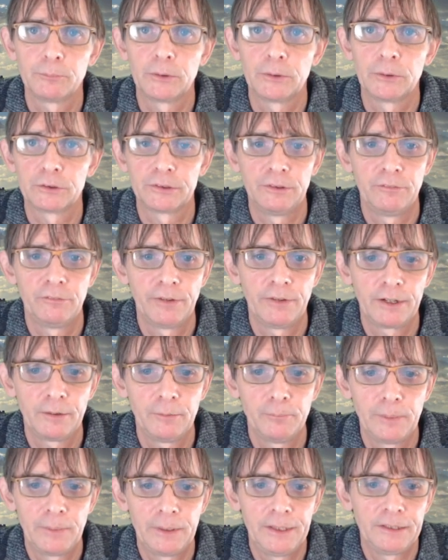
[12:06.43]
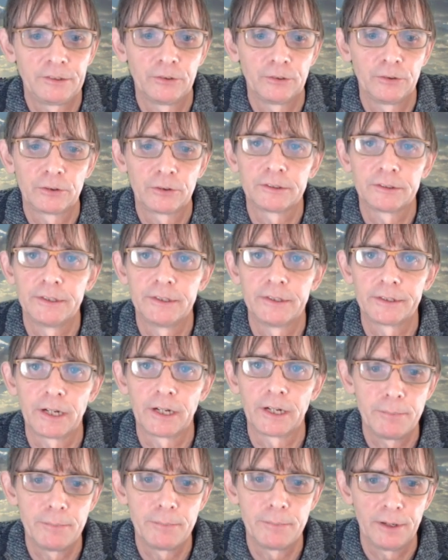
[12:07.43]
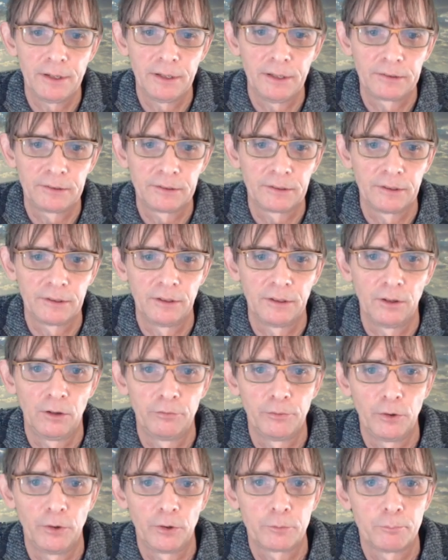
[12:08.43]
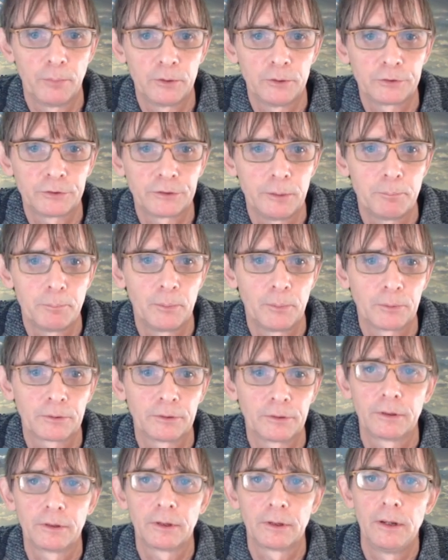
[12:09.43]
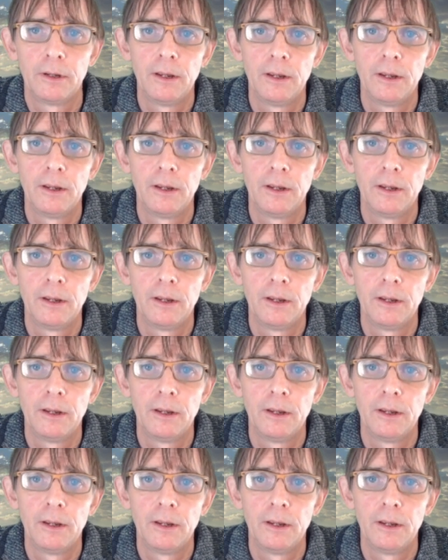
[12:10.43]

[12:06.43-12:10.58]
because in very many circuits the timing is of utmost important,